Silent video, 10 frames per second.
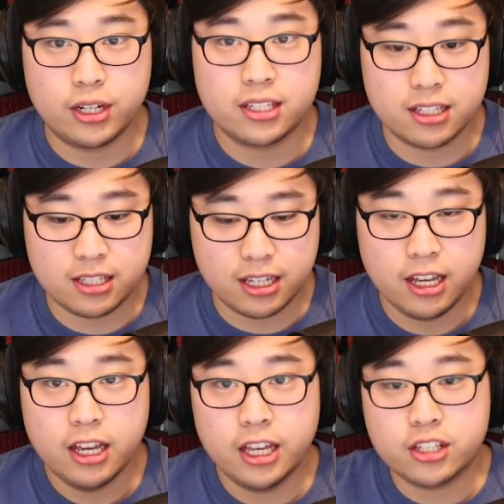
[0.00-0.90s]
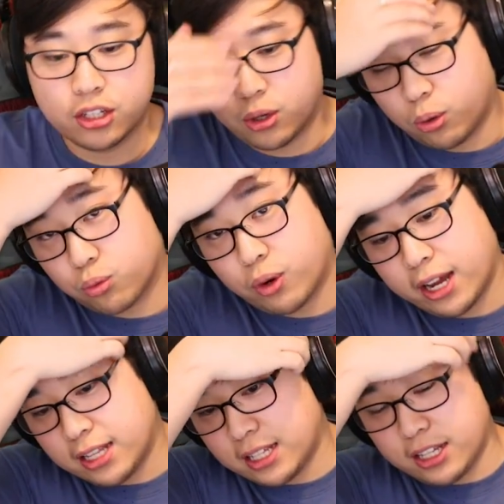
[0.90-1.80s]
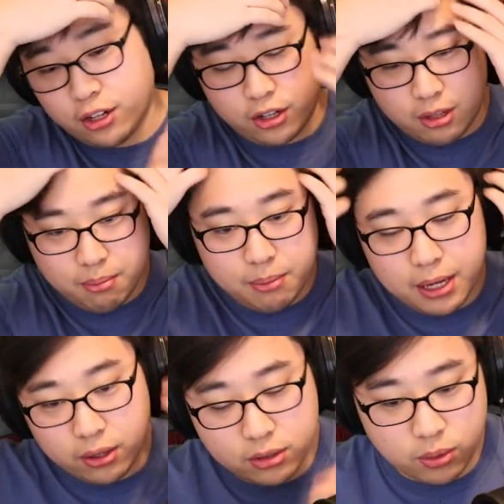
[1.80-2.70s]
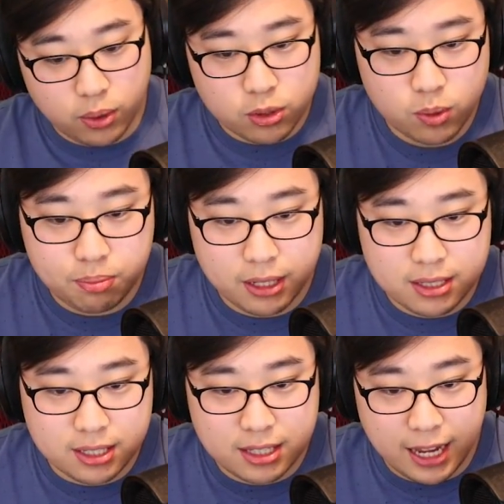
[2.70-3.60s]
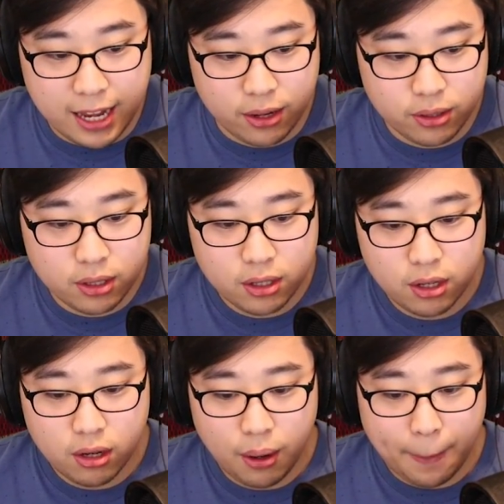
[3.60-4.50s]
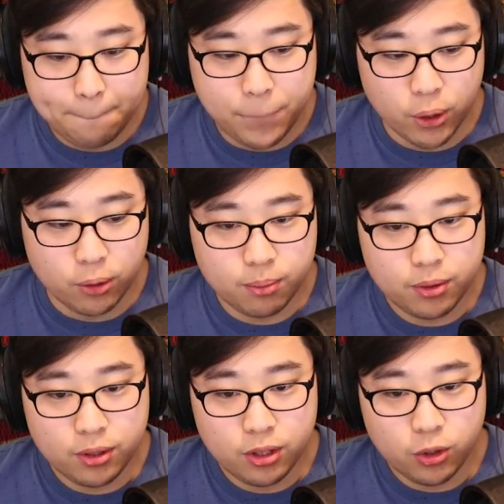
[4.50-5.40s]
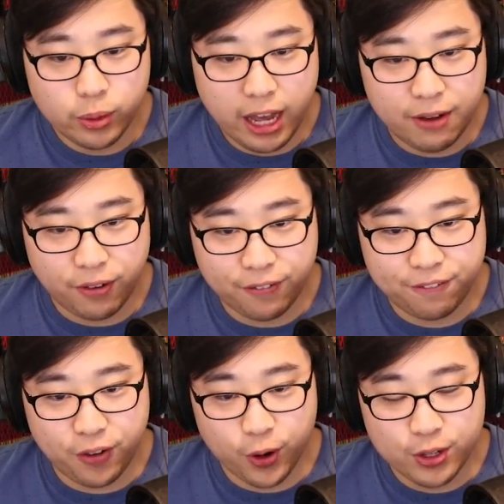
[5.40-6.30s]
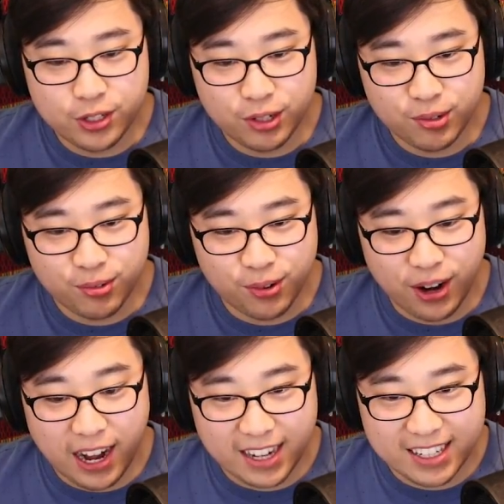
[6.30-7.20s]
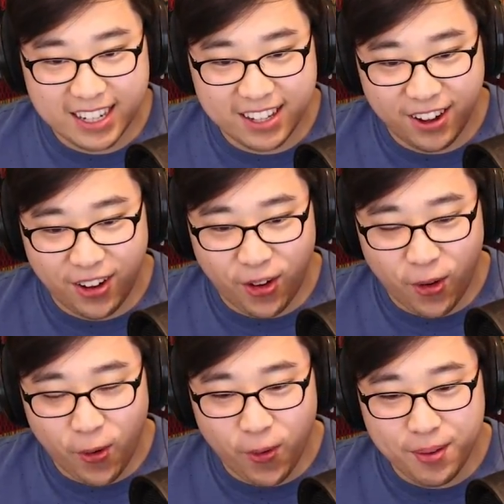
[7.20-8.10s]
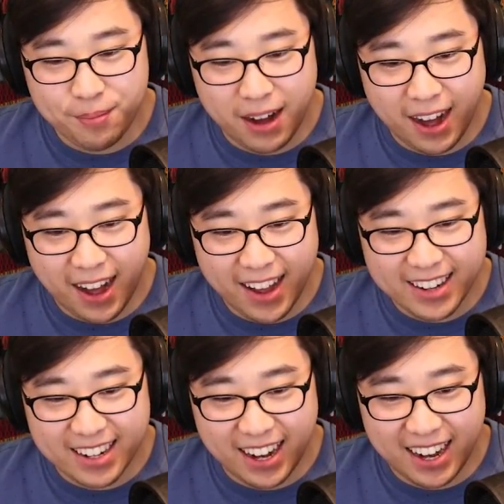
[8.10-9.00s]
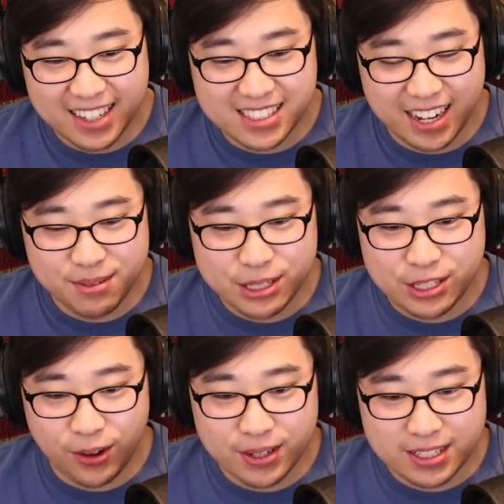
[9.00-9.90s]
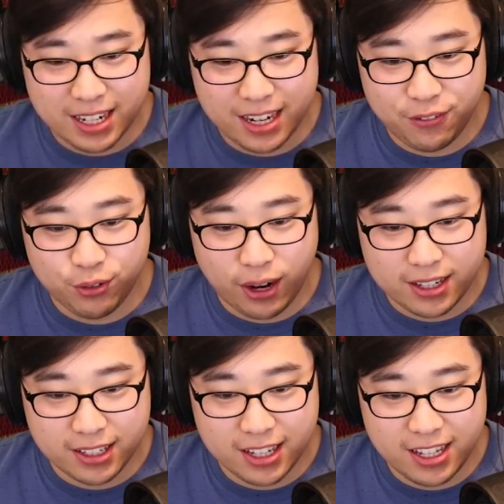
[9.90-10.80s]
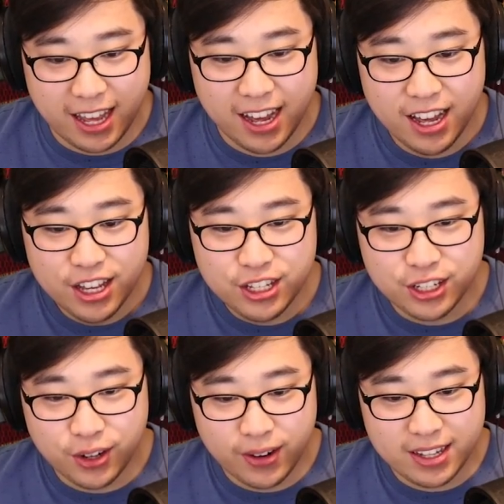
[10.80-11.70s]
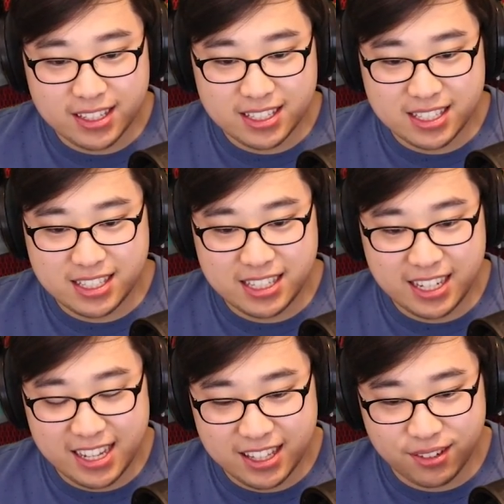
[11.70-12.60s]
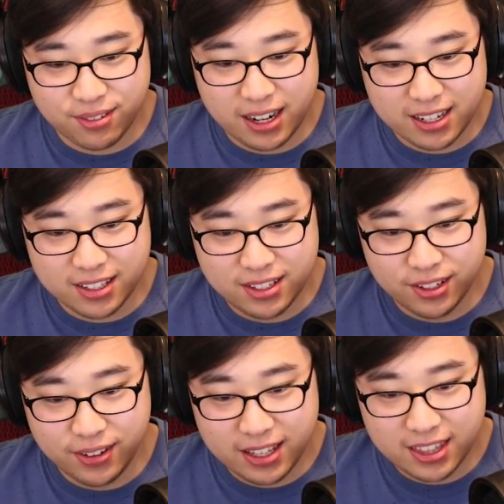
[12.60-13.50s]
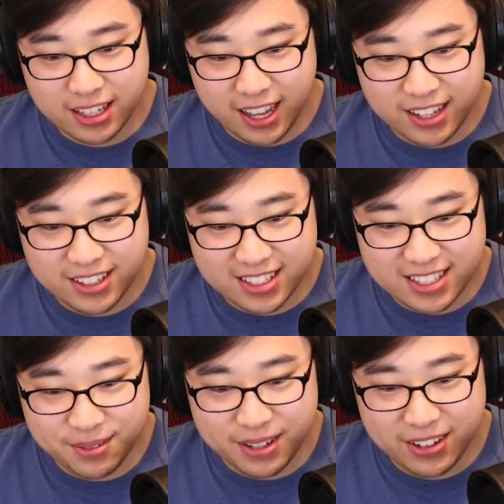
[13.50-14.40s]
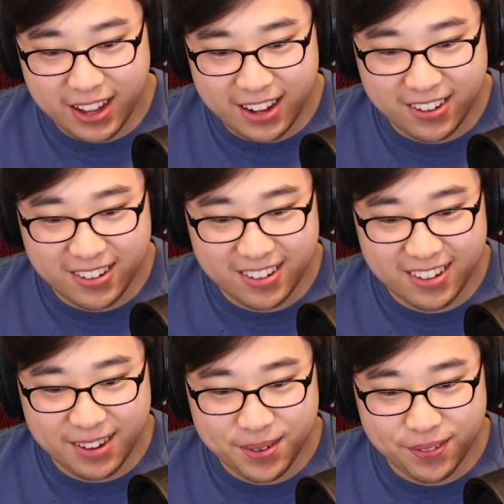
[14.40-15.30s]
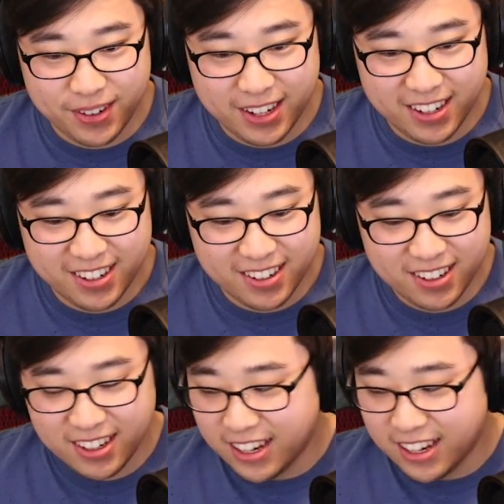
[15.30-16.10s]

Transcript: you guys can see, it's gonna go right here in the middle. So once we place this down, boom, we have our first rocket. Oh my gosh, I'm so excited. If you right click it, yeah, you can go ahead and sit in the rocket too, I think. Yeah, you can see me. Hello, I'm over here.